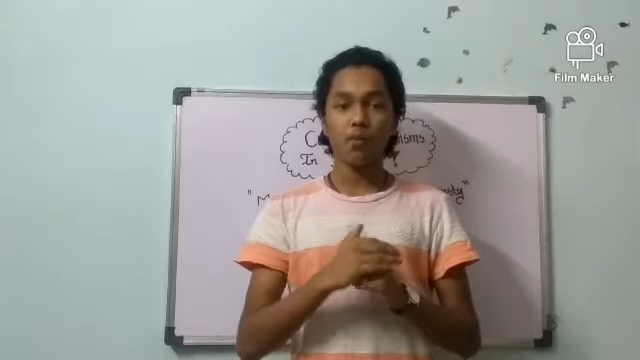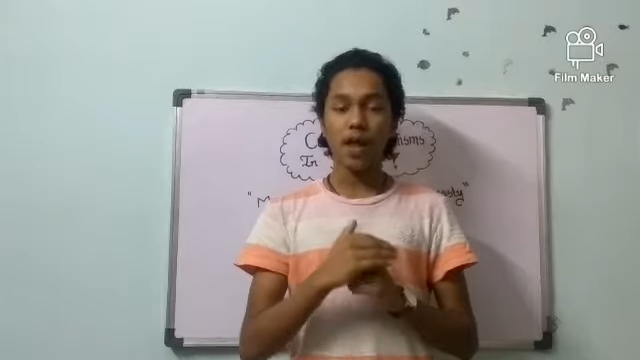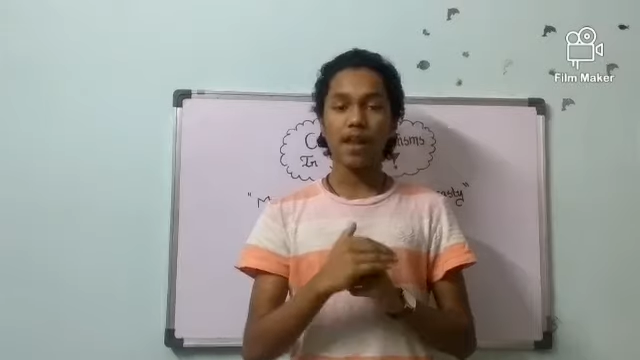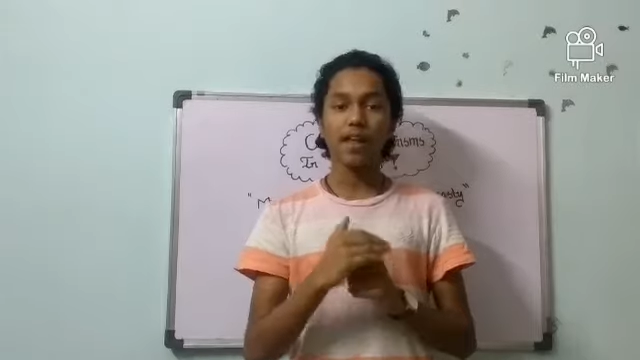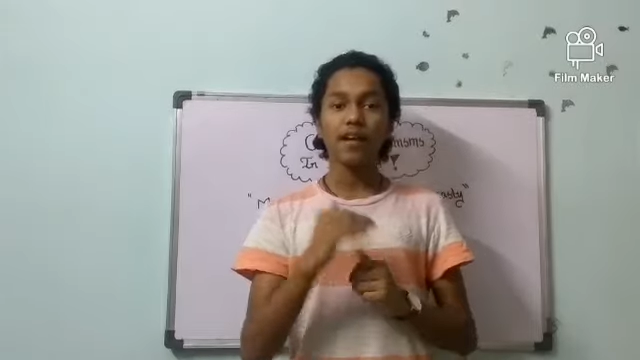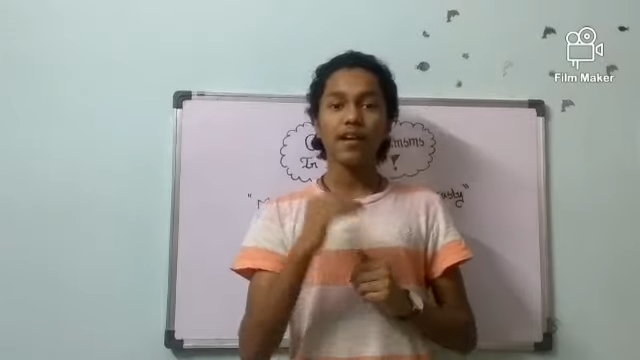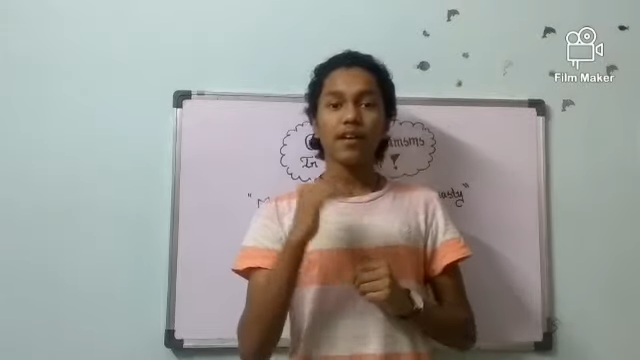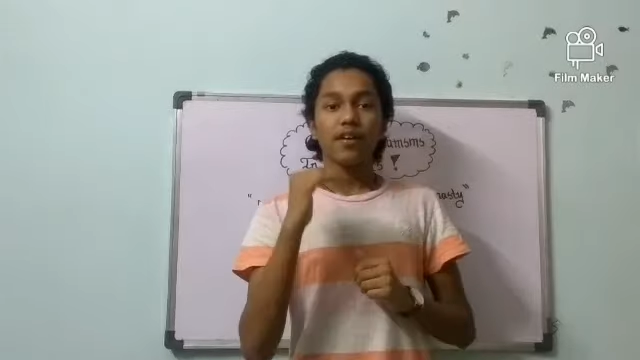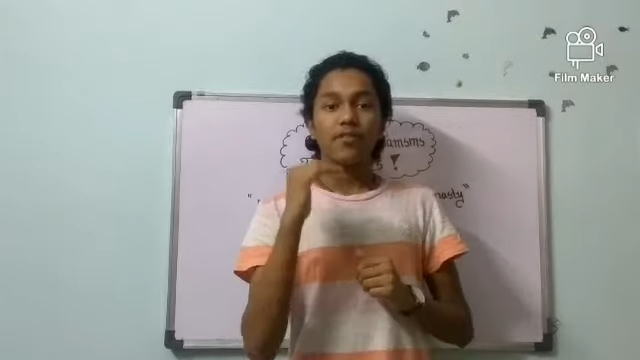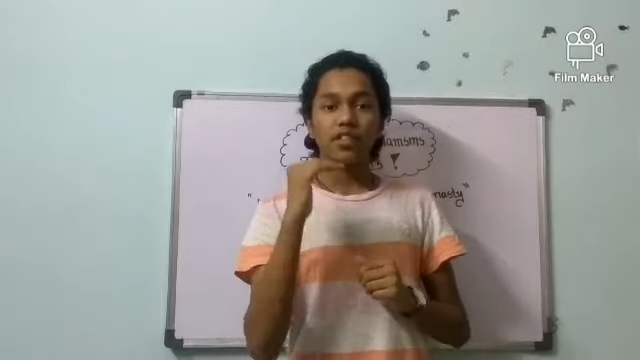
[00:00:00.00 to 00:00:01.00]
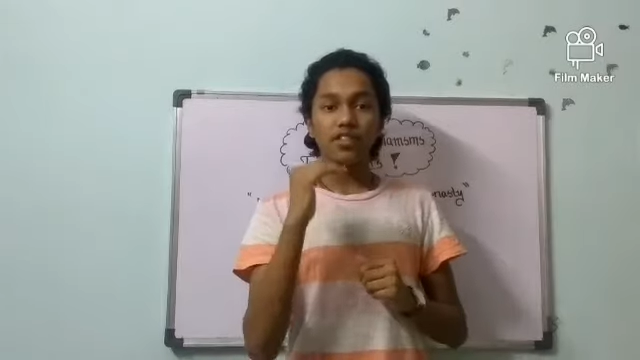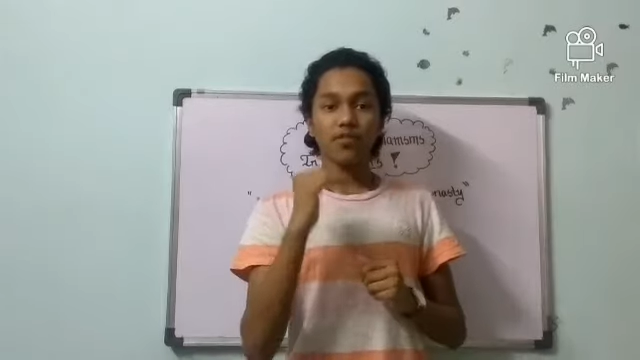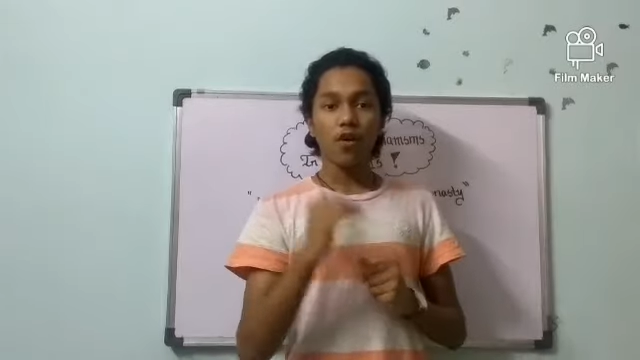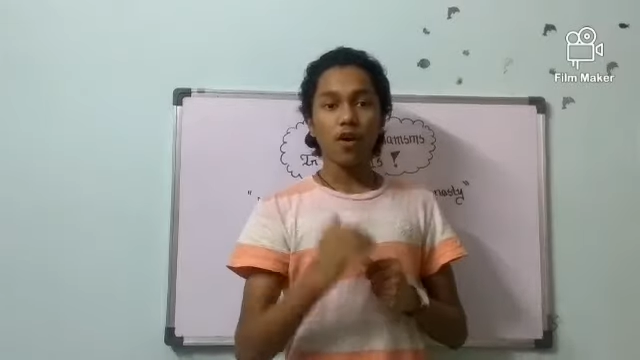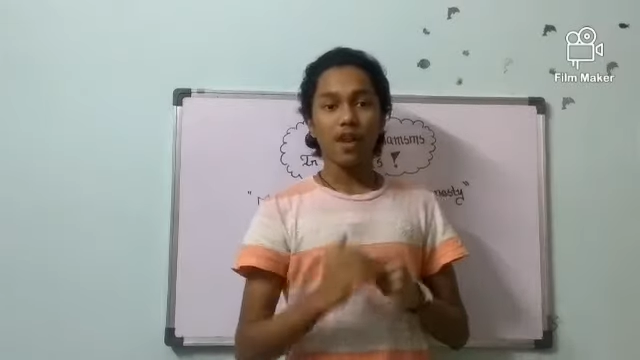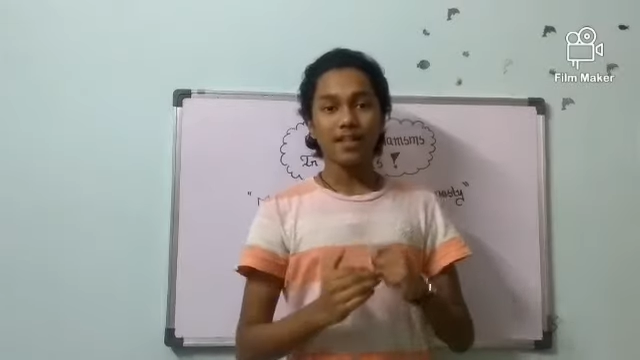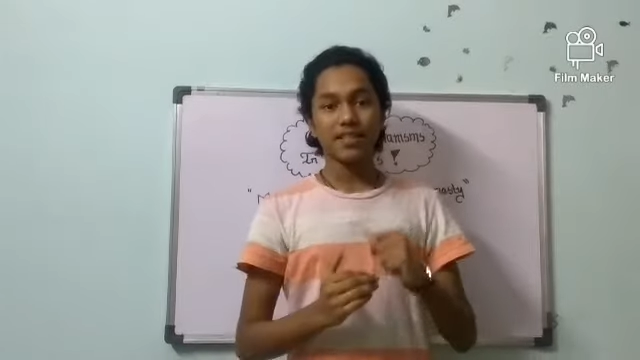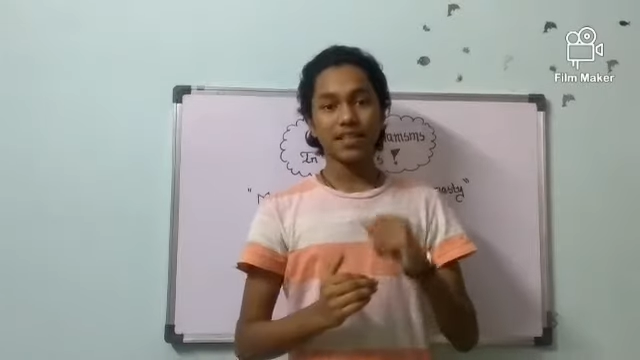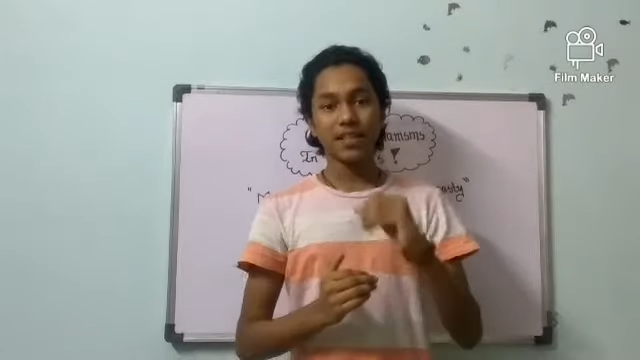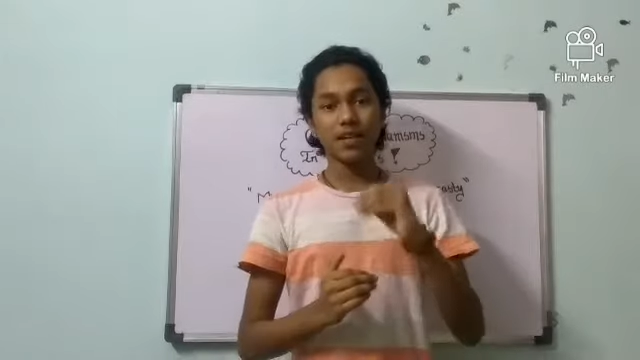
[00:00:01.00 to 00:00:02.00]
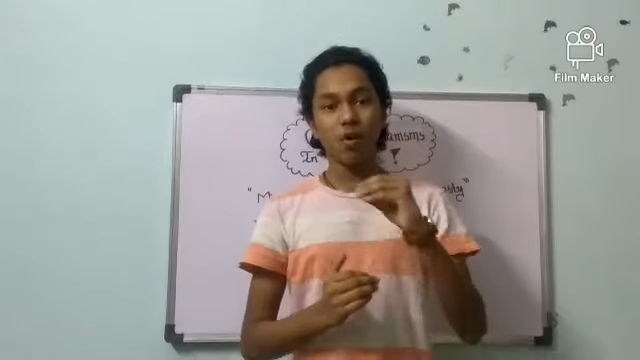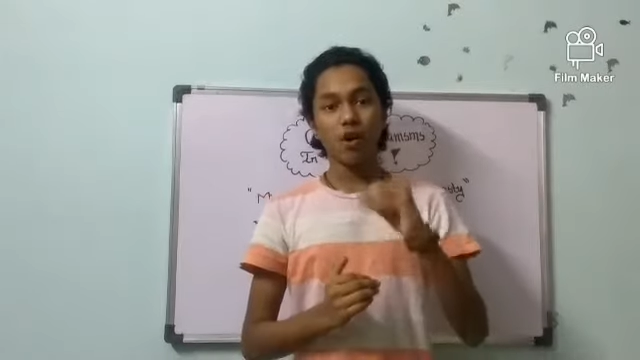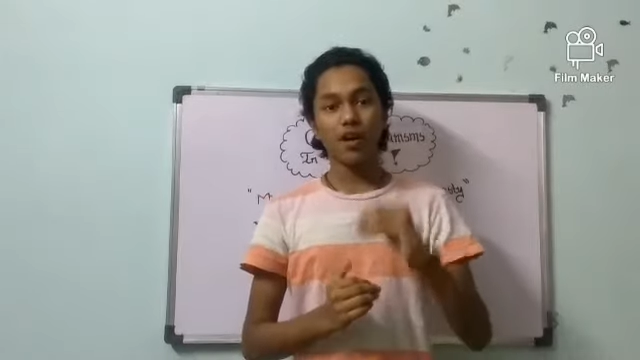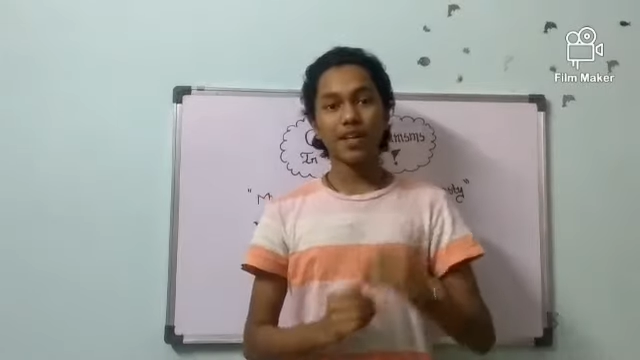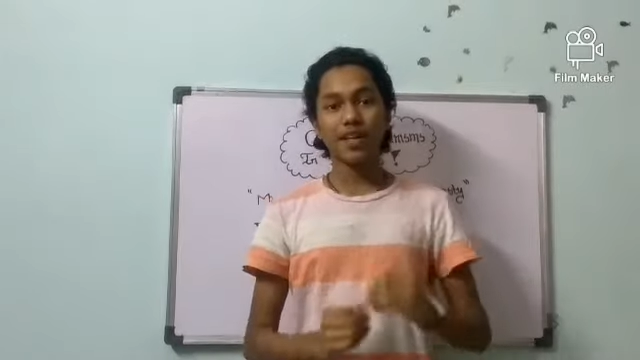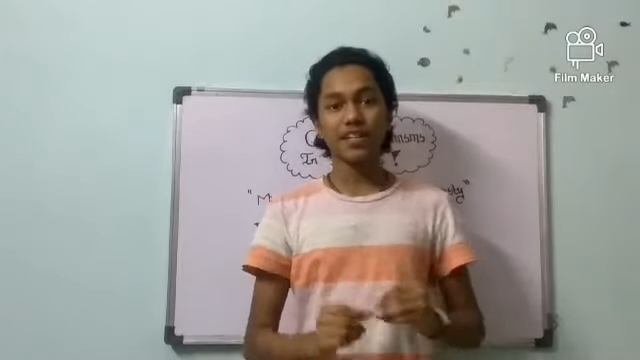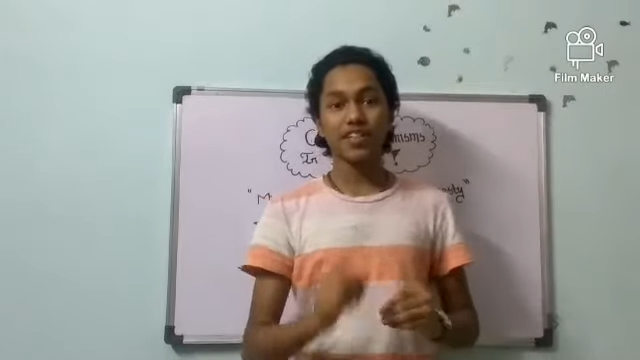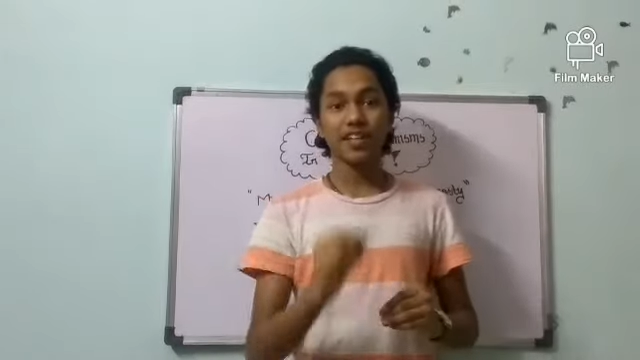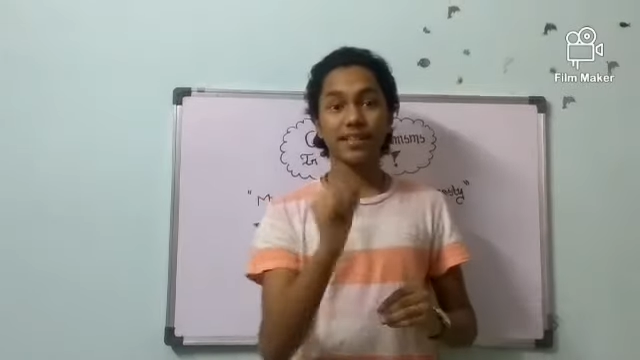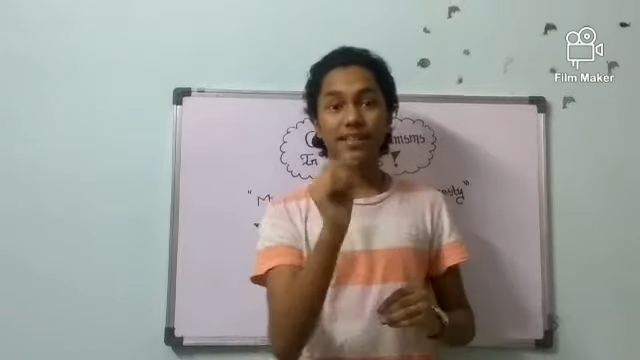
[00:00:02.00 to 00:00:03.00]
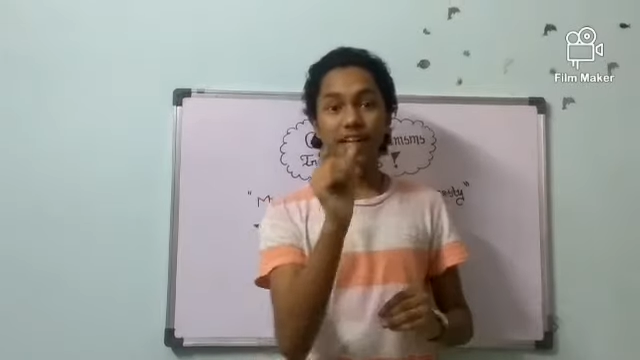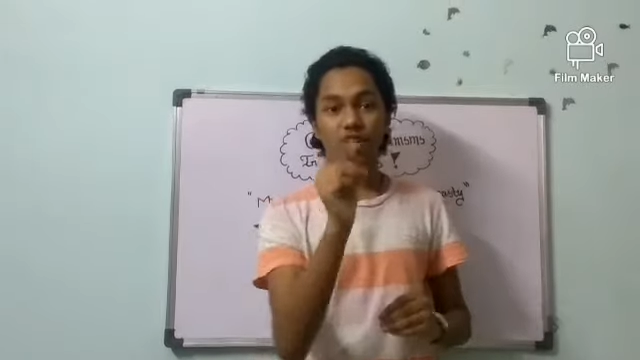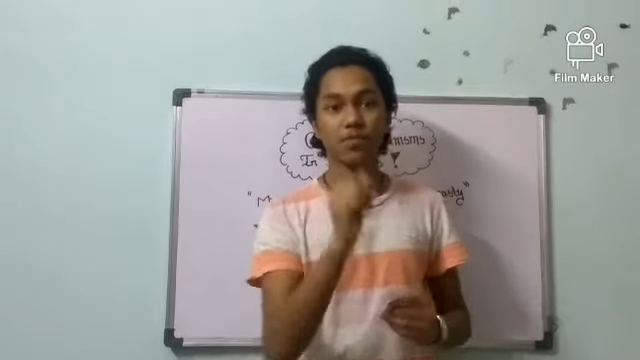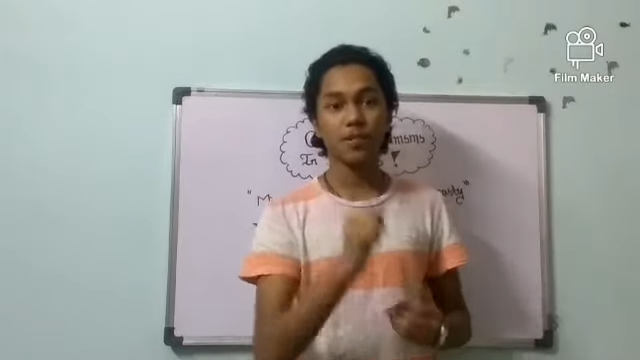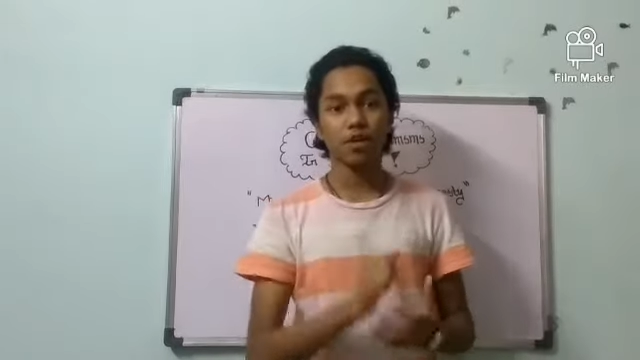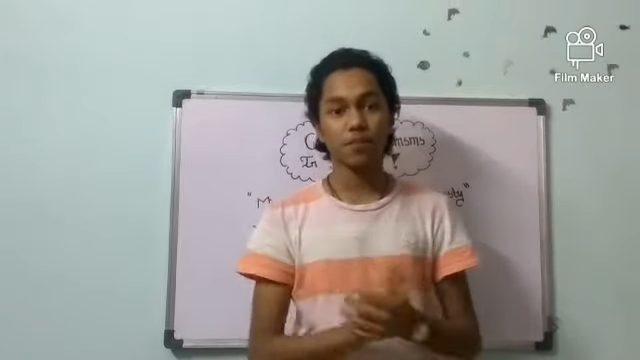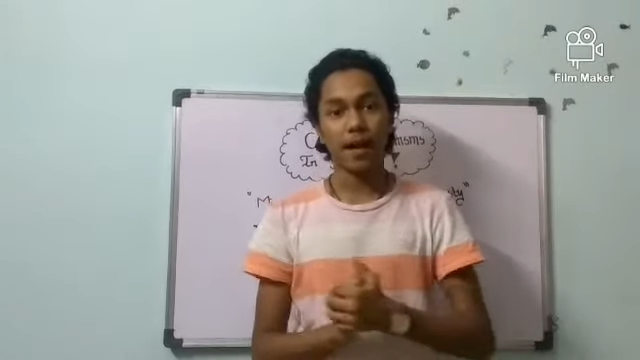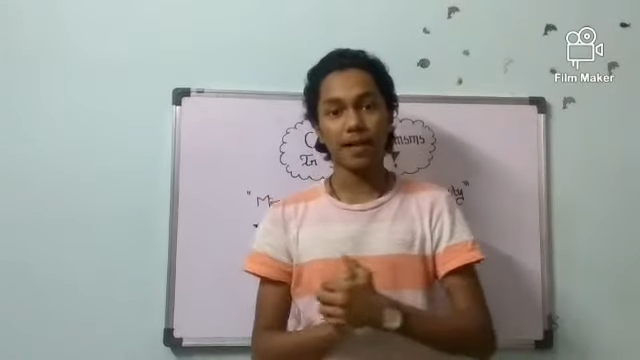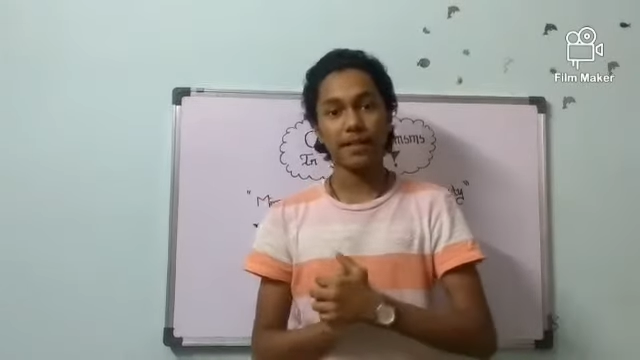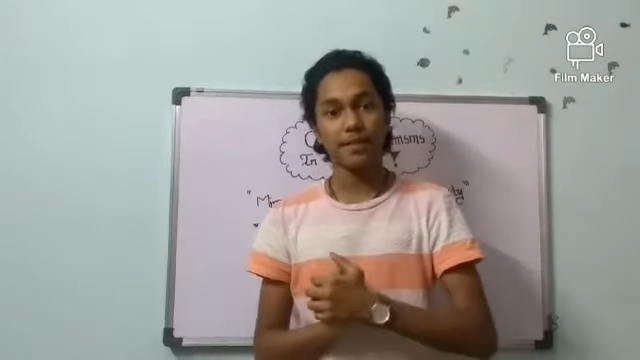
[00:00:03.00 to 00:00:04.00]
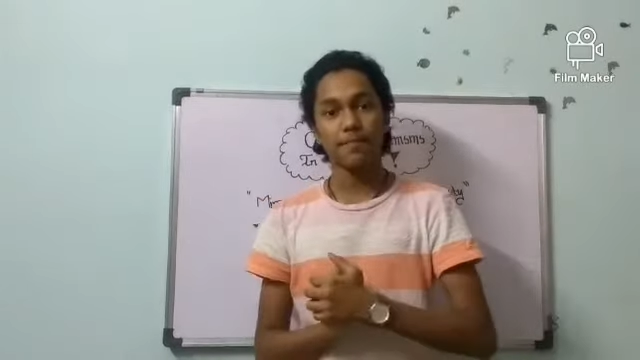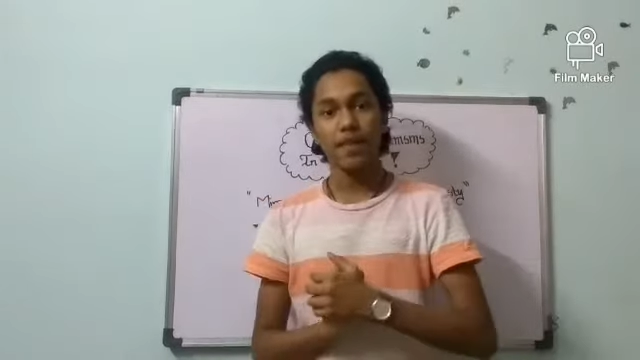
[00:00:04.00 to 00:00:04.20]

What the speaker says: Well, first of all, let's see the coordination in touch-me-not plant.